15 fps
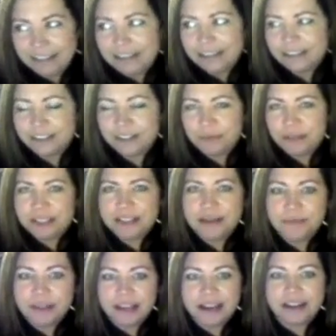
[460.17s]
It could be
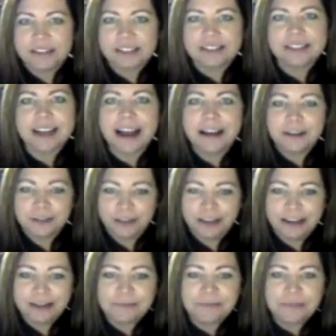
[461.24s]
something else
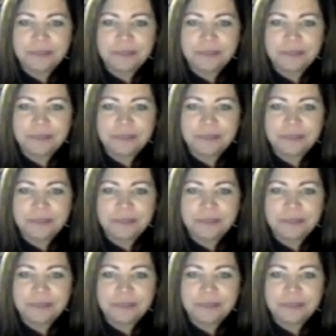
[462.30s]
entirely.